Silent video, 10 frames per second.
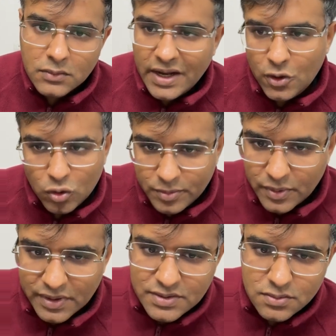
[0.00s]
I hope you
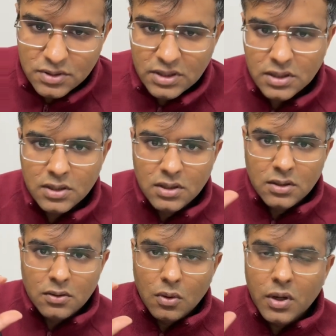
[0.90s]
understood it.
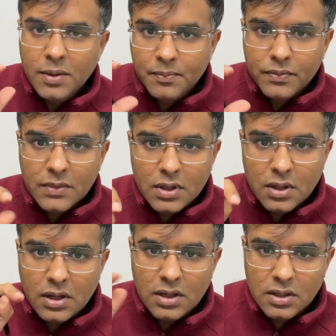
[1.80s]
Okay.
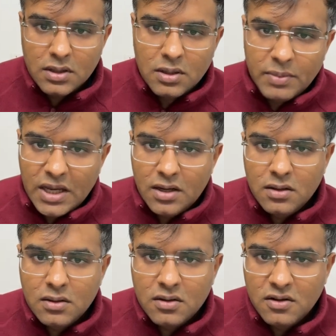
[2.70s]
The
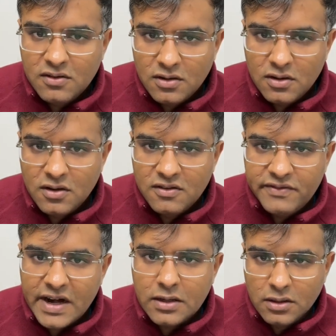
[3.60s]
main
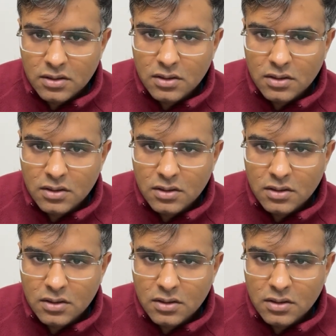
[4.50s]
factor